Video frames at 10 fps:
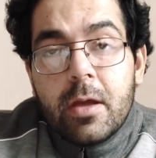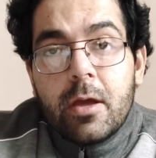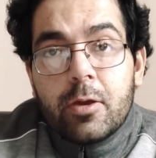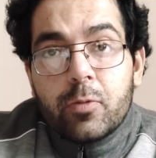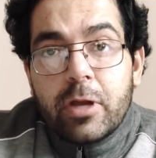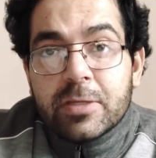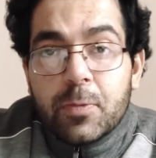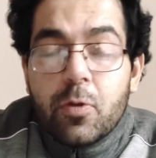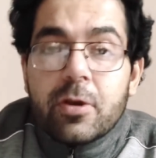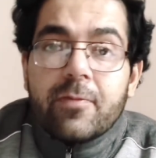to
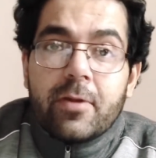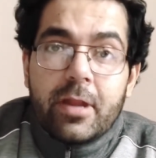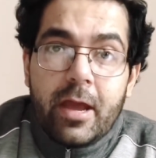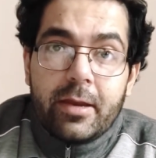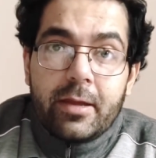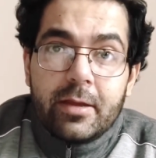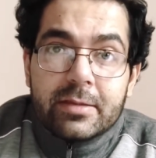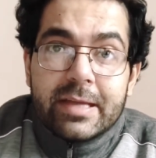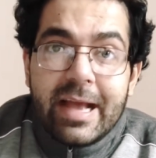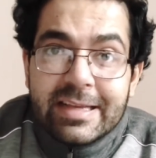explore different ideas,
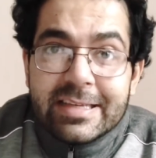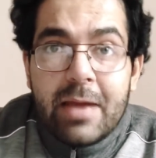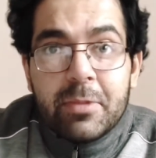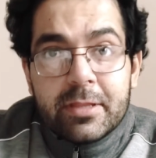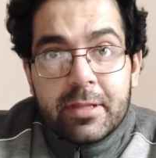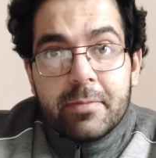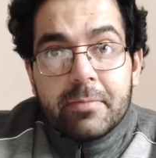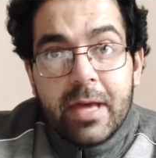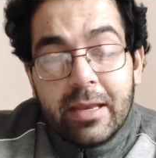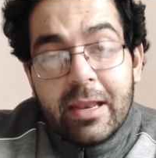examine them,
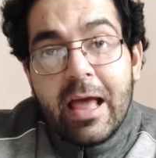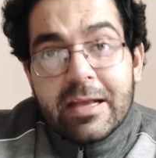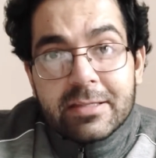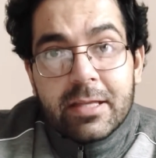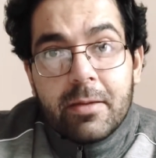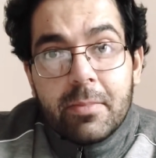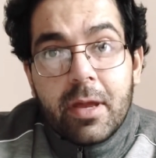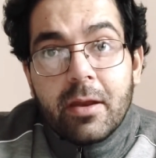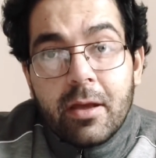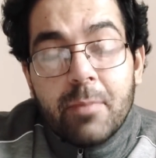analyze them,
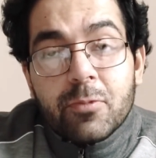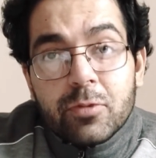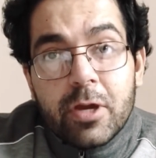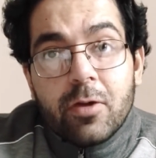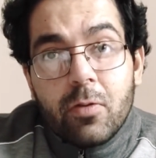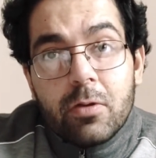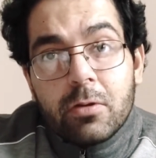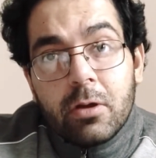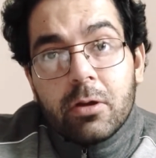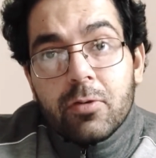and come to their own
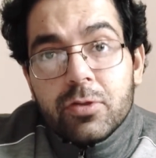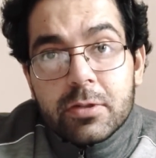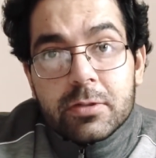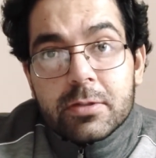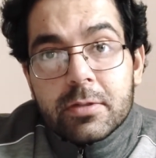conclusions.